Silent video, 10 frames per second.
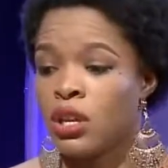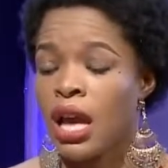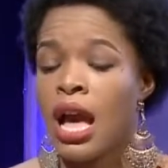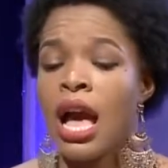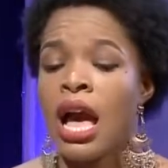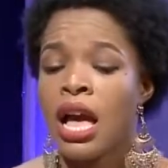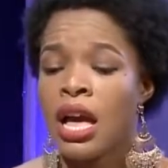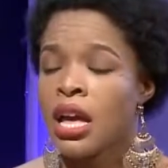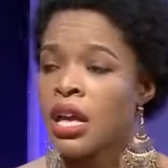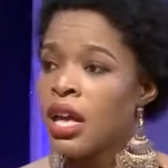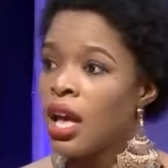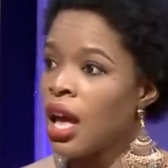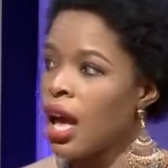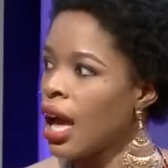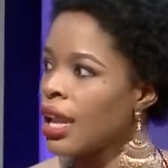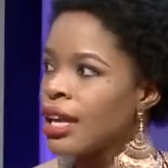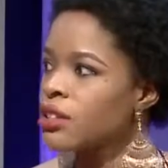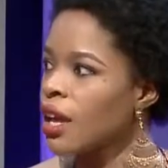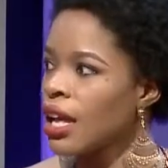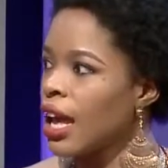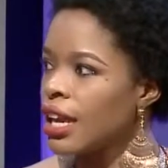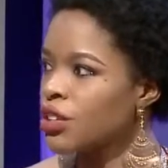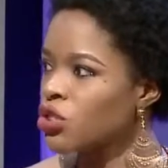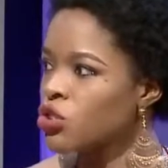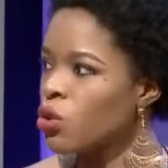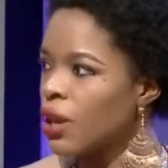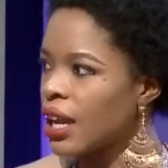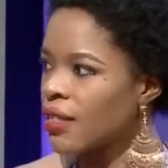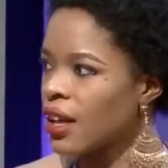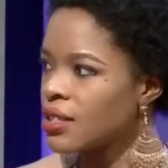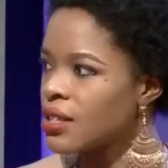Uh-uh. And I, I, and I just go like that.